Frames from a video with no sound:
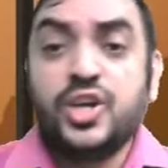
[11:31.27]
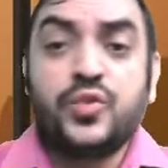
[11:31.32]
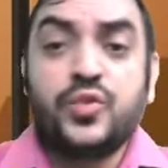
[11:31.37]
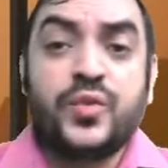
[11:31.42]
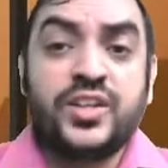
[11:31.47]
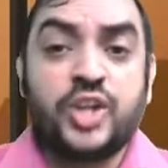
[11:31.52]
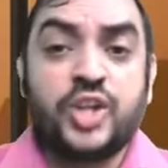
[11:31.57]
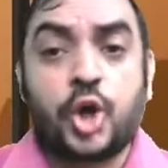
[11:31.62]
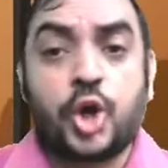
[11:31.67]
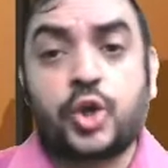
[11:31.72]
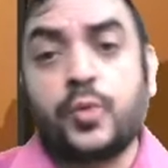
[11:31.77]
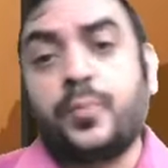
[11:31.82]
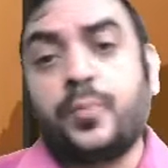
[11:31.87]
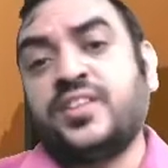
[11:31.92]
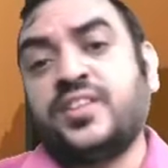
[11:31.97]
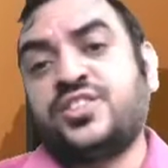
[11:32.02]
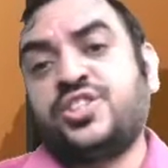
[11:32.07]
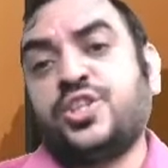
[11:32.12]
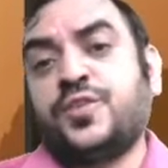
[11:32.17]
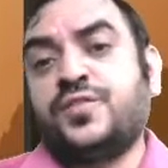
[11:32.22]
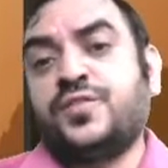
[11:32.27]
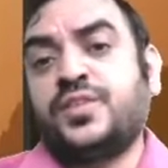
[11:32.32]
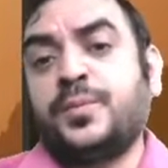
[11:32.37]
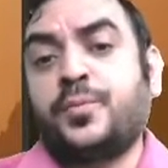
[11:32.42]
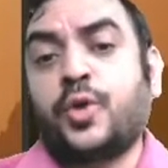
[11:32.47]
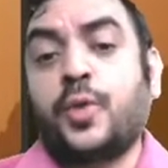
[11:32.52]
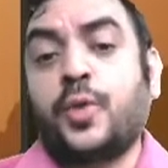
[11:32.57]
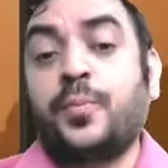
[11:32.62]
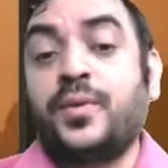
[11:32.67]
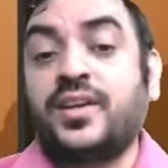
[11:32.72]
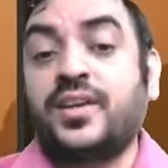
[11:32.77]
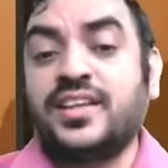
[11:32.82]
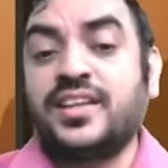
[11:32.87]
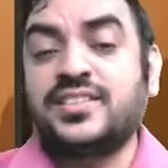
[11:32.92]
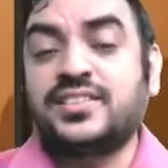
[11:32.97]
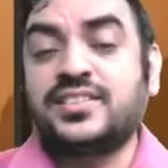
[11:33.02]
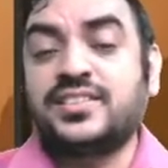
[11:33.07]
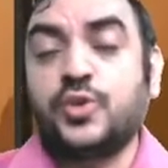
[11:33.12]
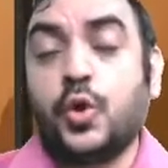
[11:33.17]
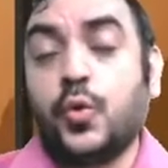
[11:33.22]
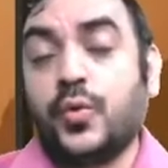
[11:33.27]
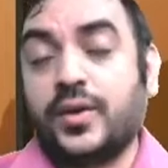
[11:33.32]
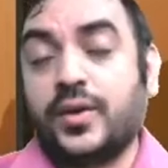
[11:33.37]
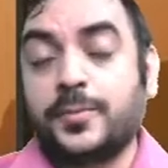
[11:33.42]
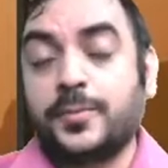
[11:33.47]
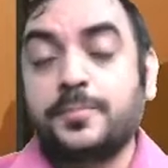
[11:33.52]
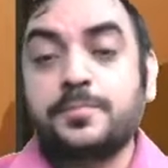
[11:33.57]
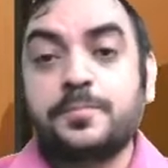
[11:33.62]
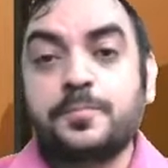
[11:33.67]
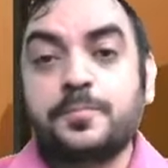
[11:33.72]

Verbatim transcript: when the occupancy of the property is over